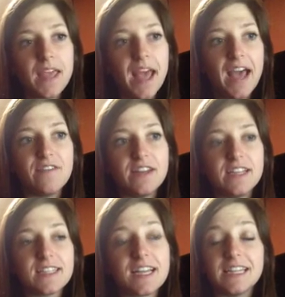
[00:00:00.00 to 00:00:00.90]

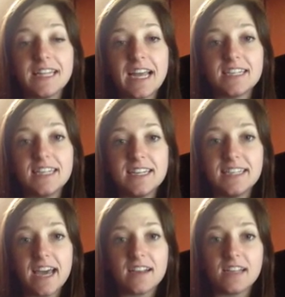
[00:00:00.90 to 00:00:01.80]
evidence collected and
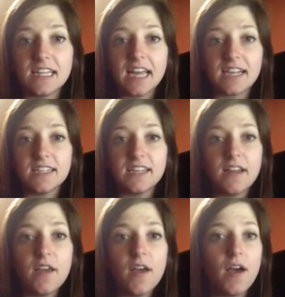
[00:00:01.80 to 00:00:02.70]
data collected
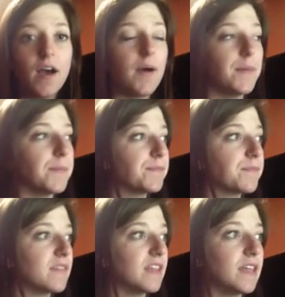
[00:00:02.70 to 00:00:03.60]

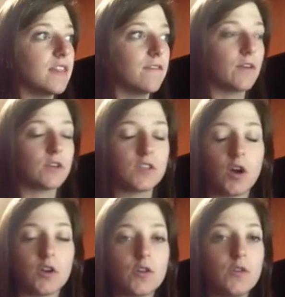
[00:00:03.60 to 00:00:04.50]
than the first
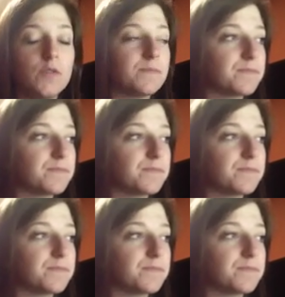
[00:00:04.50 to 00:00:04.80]
article.